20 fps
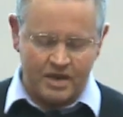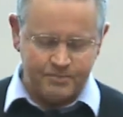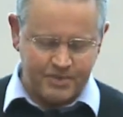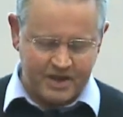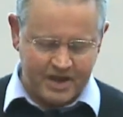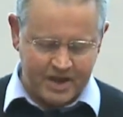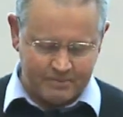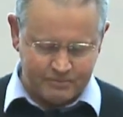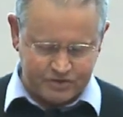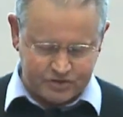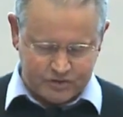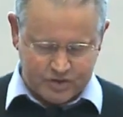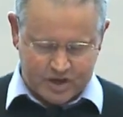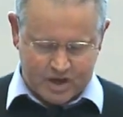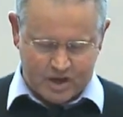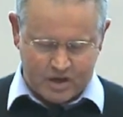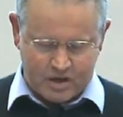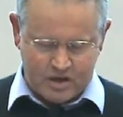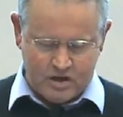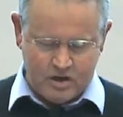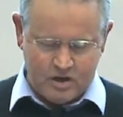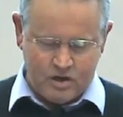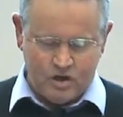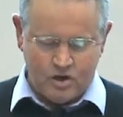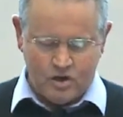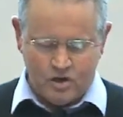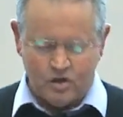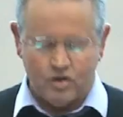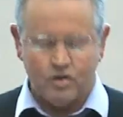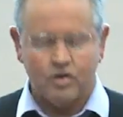and perhaps
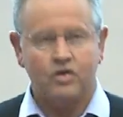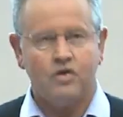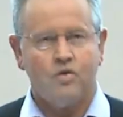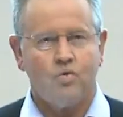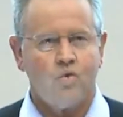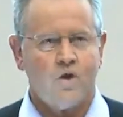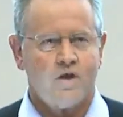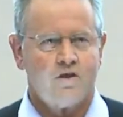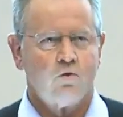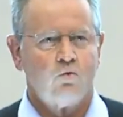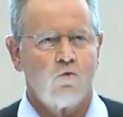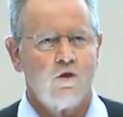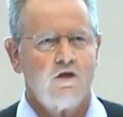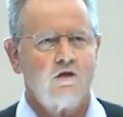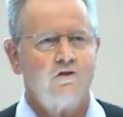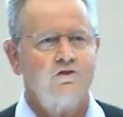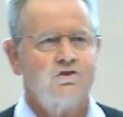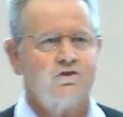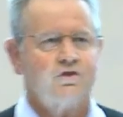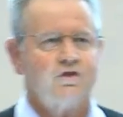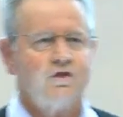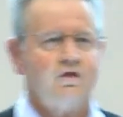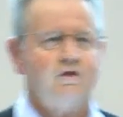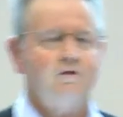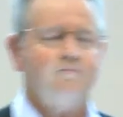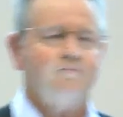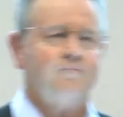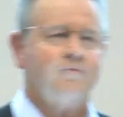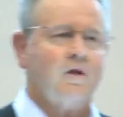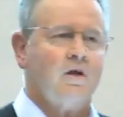whether we can
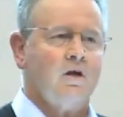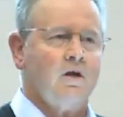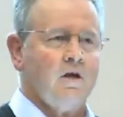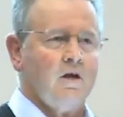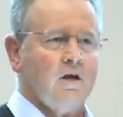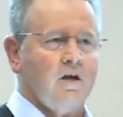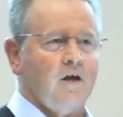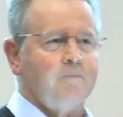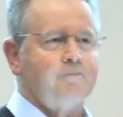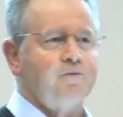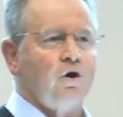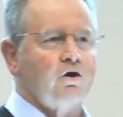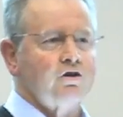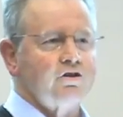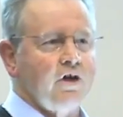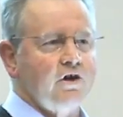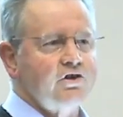see a